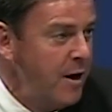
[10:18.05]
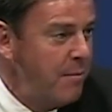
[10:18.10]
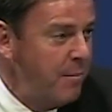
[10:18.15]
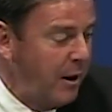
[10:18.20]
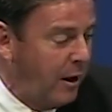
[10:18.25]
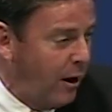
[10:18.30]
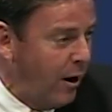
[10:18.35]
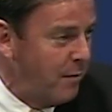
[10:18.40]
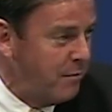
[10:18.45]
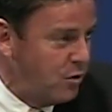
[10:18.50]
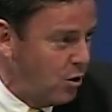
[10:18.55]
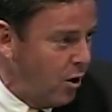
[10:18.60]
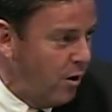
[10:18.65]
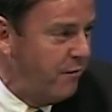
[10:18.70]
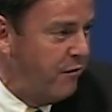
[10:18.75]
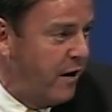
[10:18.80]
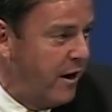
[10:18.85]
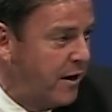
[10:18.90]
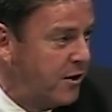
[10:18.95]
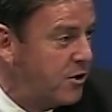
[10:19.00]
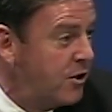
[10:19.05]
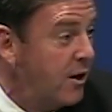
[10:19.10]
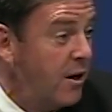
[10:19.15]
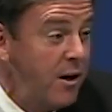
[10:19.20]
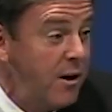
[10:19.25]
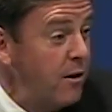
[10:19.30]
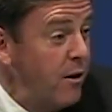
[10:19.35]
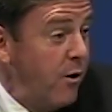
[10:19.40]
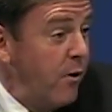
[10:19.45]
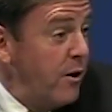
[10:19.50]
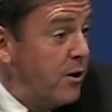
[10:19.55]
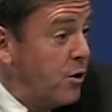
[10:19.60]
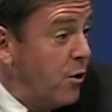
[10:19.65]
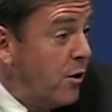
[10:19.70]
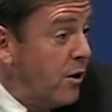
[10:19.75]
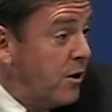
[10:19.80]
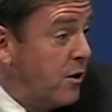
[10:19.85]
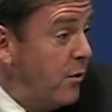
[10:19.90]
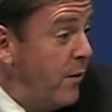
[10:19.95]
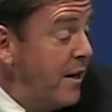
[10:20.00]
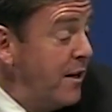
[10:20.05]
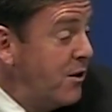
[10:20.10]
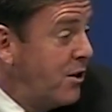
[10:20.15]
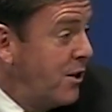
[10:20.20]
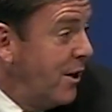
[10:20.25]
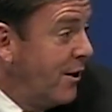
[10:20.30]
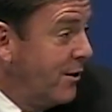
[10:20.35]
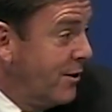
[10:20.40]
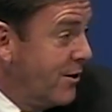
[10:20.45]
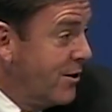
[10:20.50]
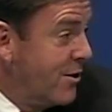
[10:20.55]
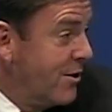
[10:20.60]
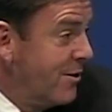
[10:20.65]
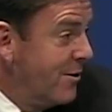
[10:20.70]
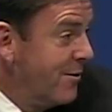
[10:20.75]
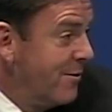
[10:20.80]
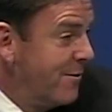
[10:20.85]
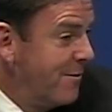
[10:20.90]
becomes obvious. They resort to insults.